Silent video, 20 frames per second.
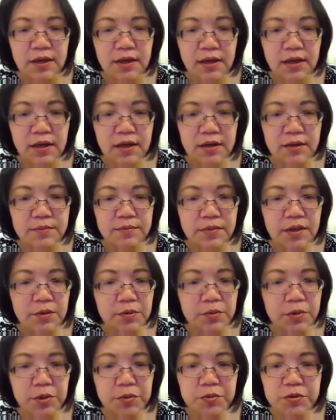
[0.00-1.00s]

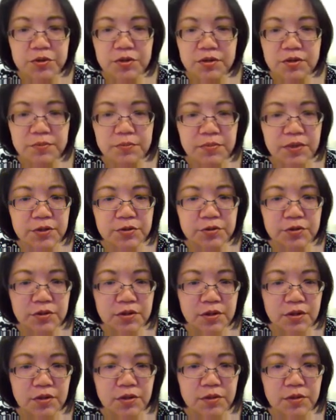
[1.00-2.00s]
and we will just
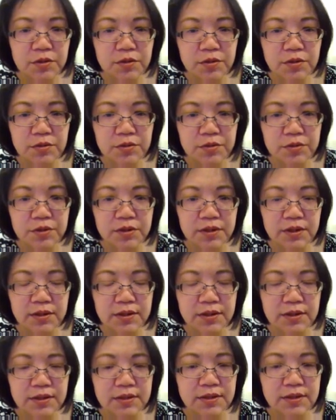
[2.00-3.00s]
measure the
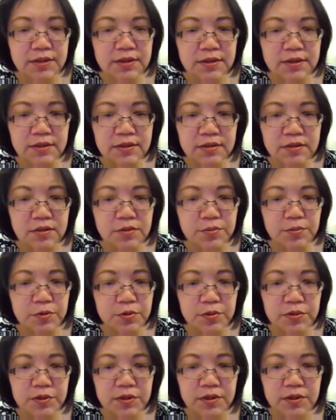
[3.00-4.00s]
Euclidean distance
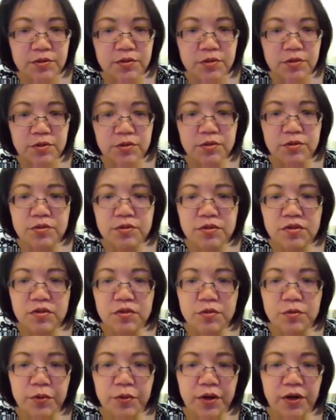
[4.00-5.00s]
between the two,
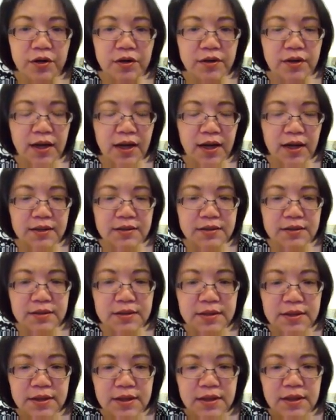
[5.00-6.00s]
square
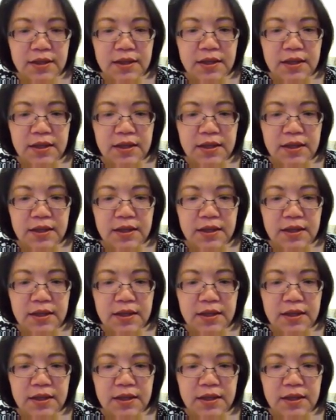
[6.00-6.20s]
that,